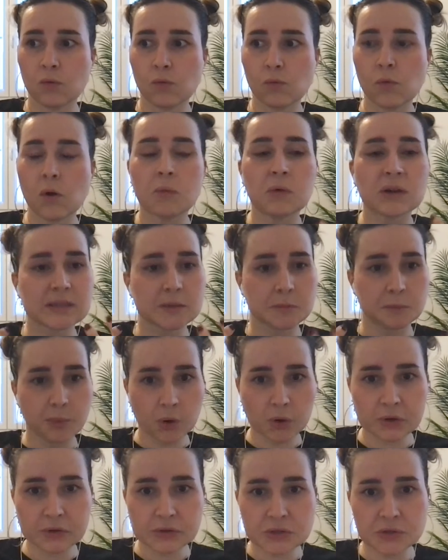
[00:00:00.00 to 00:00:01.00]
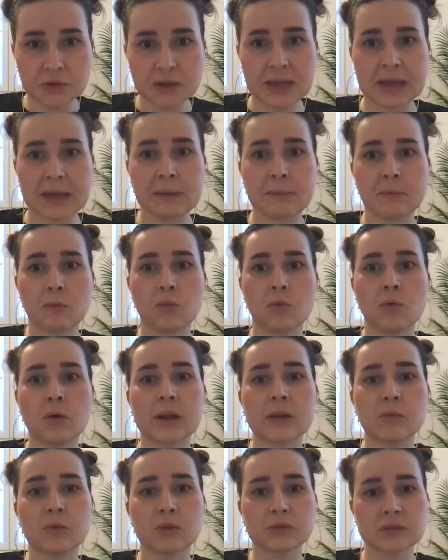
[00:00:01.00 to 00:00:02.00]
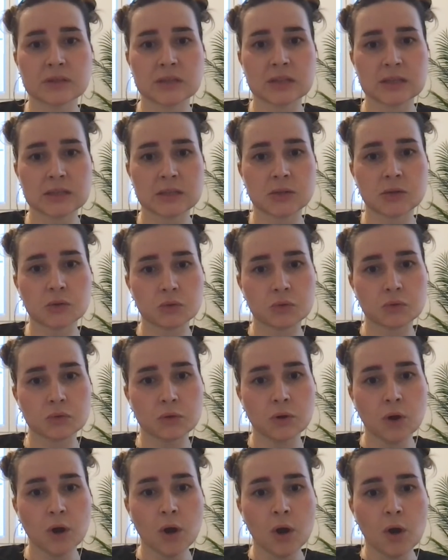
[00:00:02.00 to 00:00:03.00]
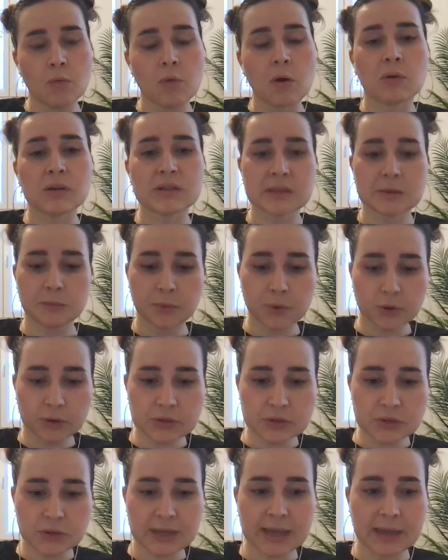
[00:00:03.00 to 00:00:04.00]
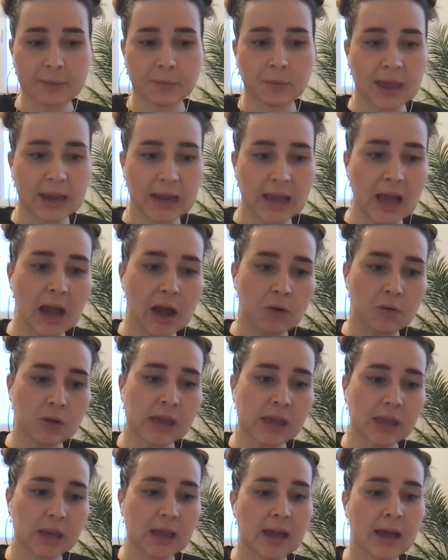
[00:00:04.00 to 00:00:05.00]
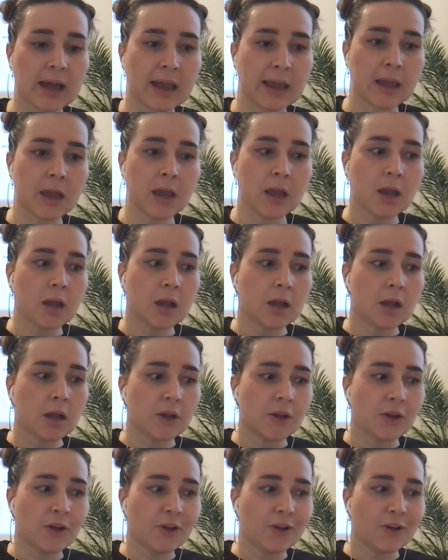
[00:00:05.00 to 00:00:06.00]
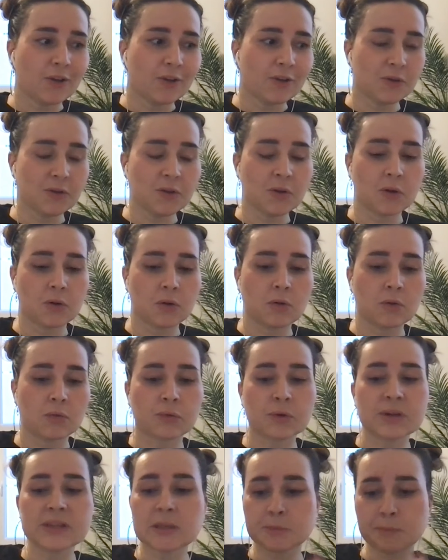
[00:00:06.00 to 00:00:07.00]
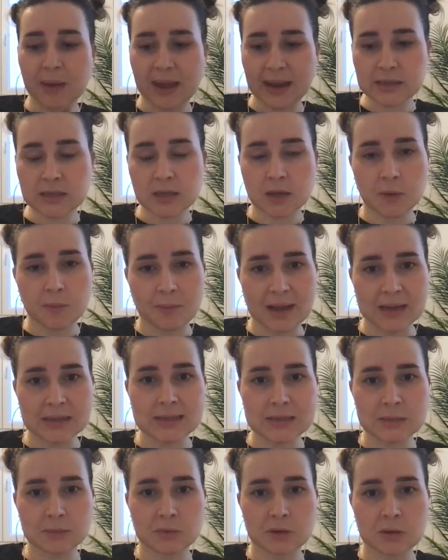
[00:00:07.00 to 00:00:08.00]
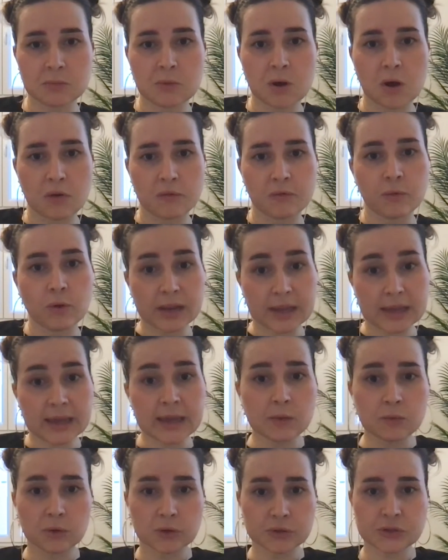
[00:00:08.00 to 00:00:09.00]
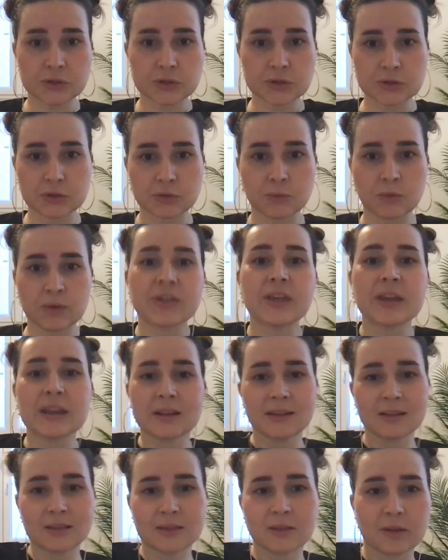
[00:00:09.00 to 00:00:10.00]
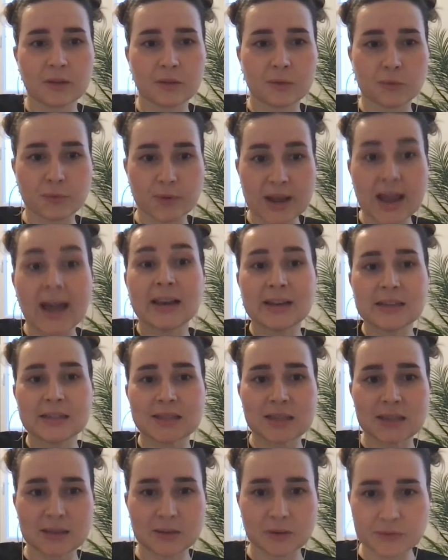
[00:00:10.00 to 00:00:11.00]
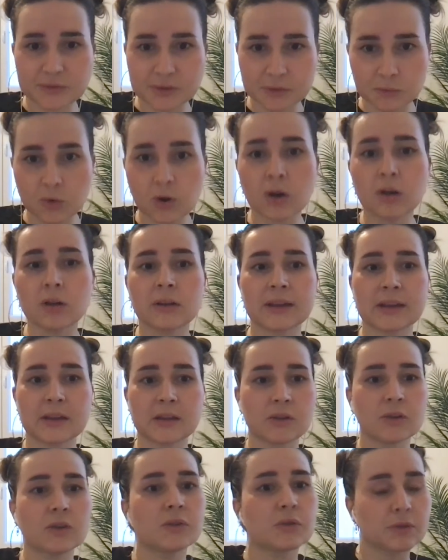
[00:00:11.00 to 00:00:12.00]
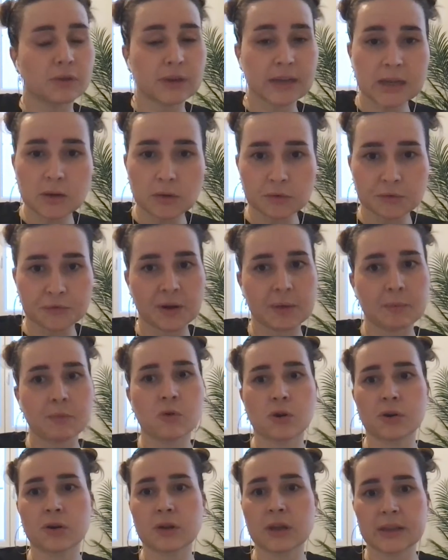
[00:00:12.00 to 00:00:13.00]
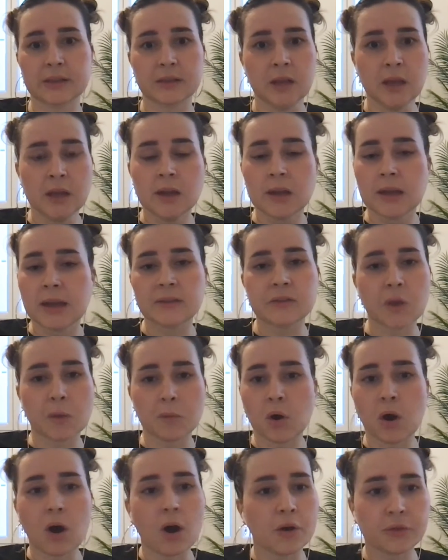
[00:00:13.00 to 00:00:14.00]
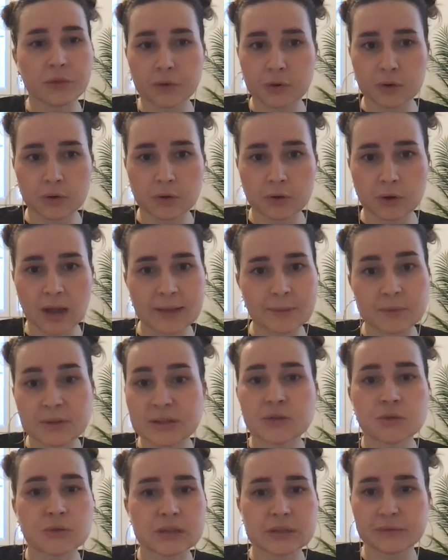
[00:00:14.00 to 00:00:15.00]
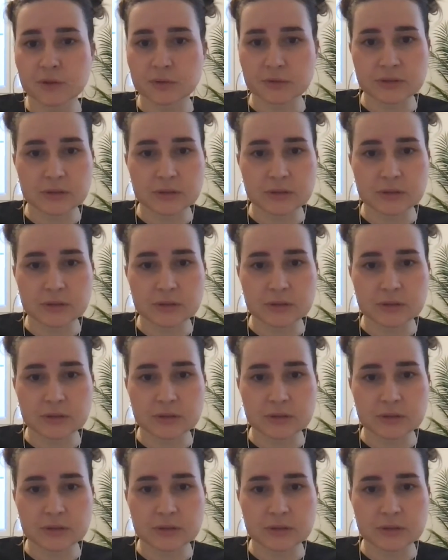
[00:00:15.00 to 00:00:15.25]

what was important to him, what was important to him, and how can I respect a maximum of what he wants to do within the reality of the world, and the legal framework, and some other administrative